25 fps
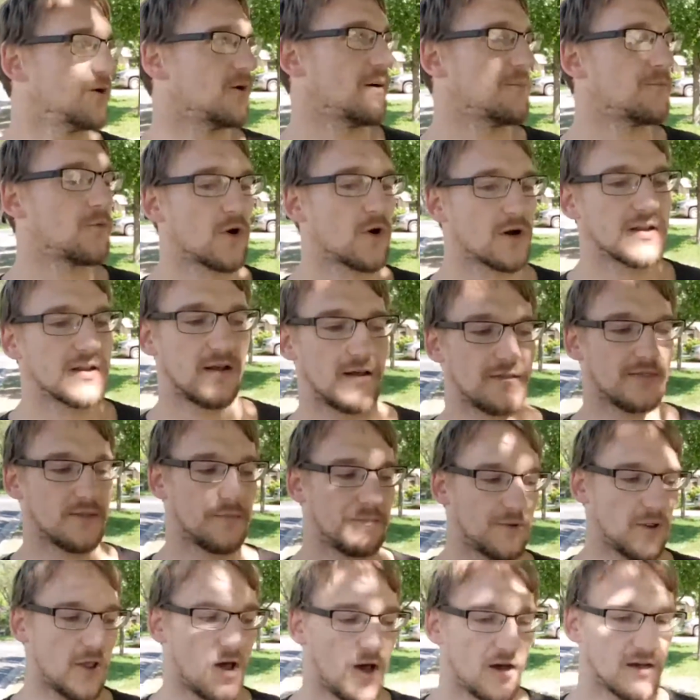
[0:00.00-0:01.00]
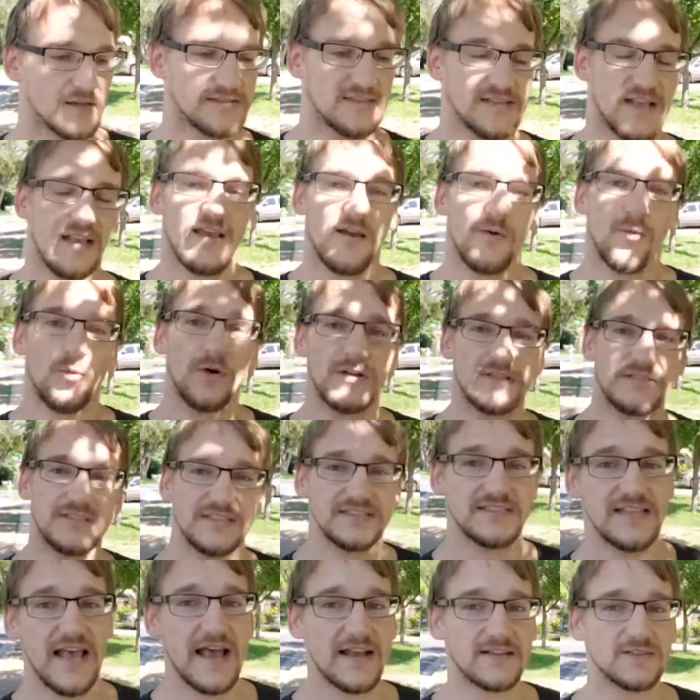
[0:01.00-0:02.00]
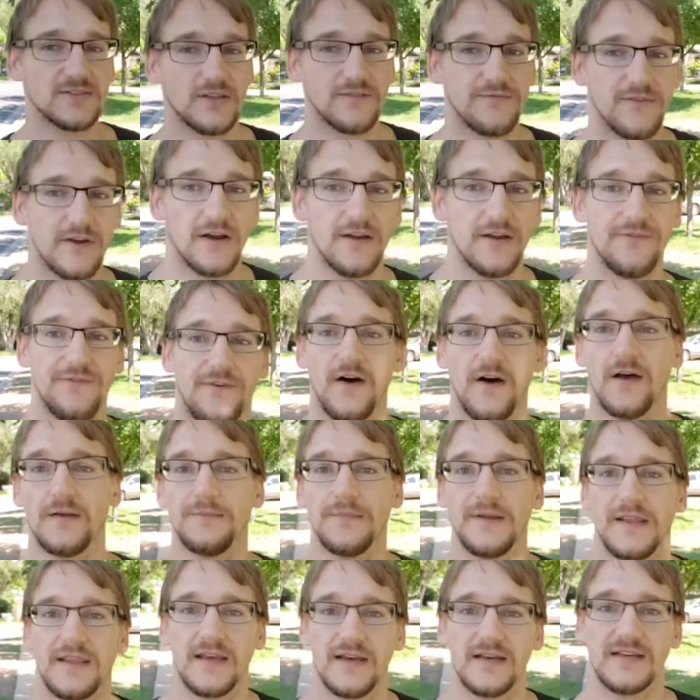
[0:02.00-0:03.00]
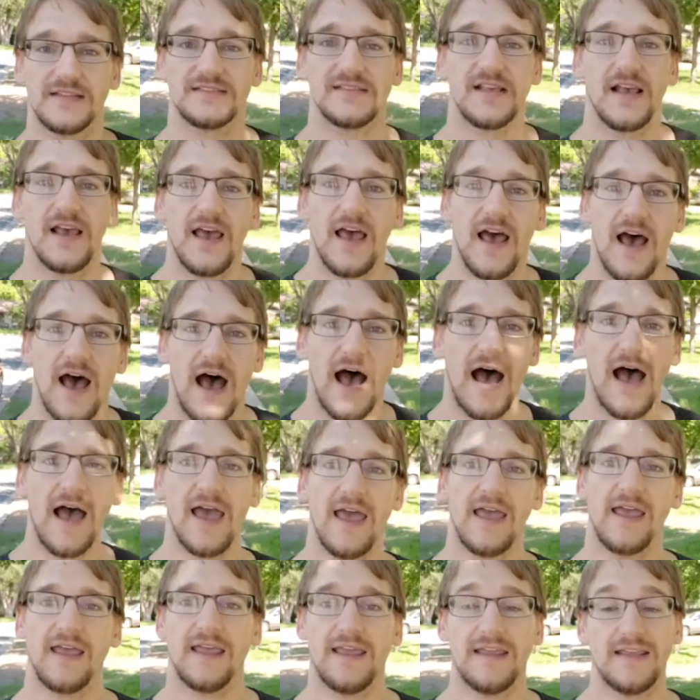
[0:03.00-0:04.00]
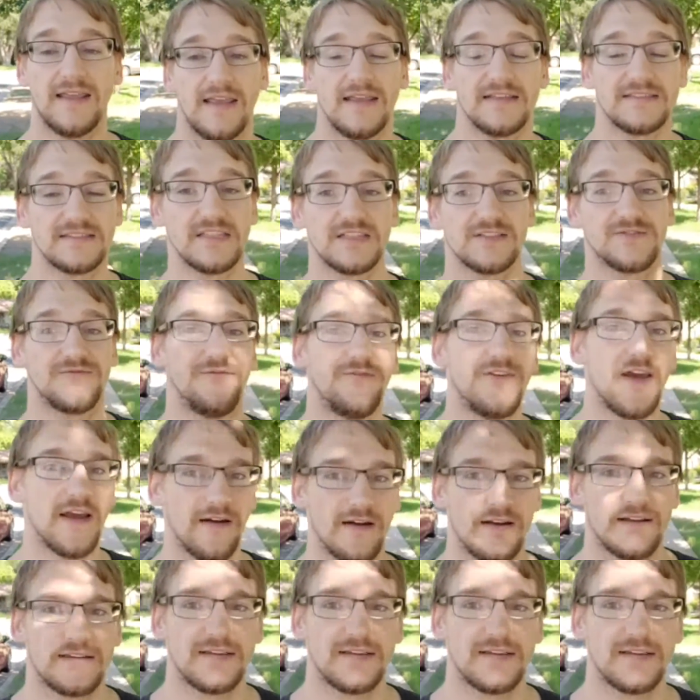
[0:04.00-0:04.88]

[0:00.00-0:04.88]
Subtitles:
I'm working on the blogs, which is actually very fun because it's just very